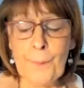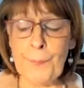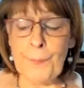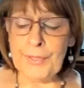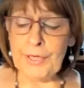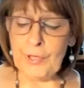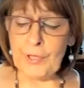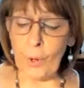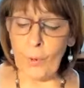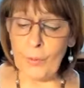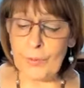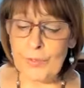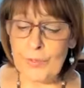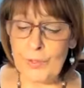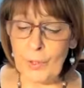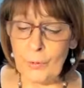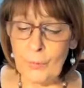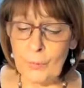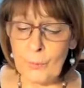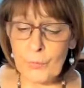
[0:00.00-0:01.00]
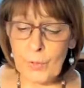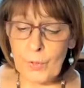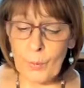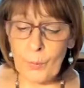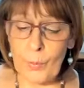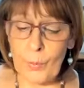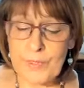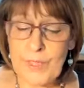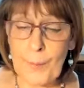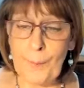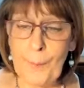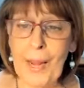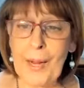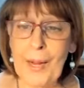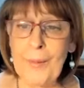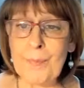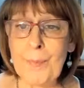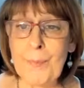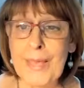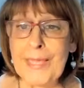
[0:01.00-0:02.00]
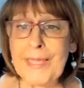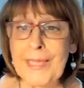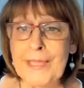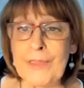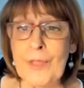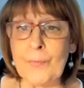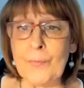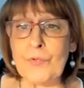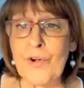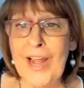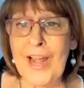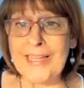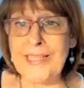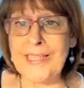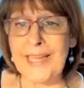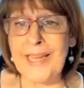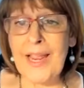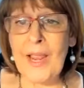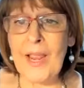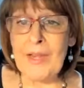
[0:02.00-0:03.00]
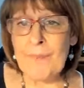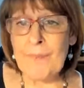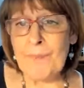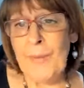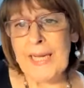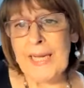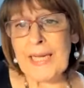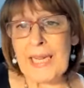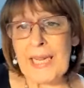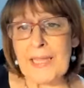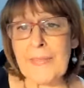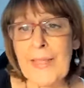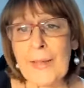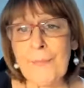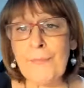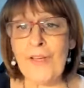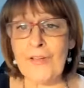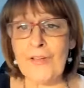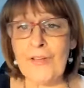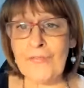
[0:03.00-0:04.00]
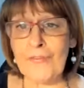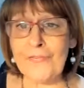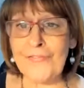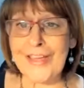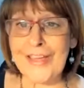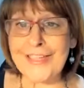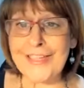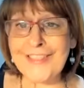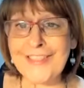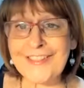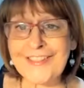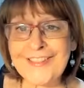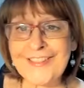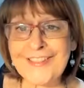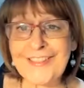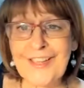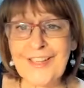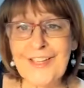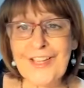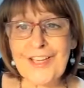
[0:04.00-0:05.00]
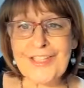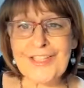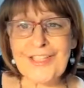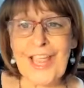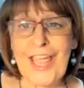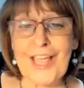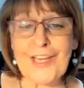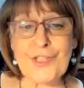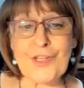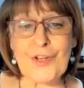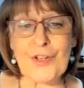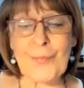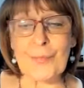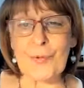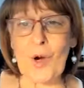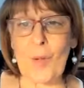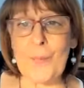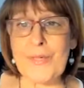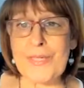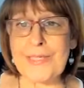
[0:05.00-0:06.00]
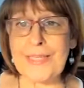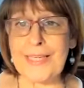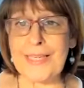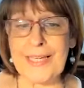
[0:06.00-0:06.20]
But it also was about making them ready, making them fit to enter the promised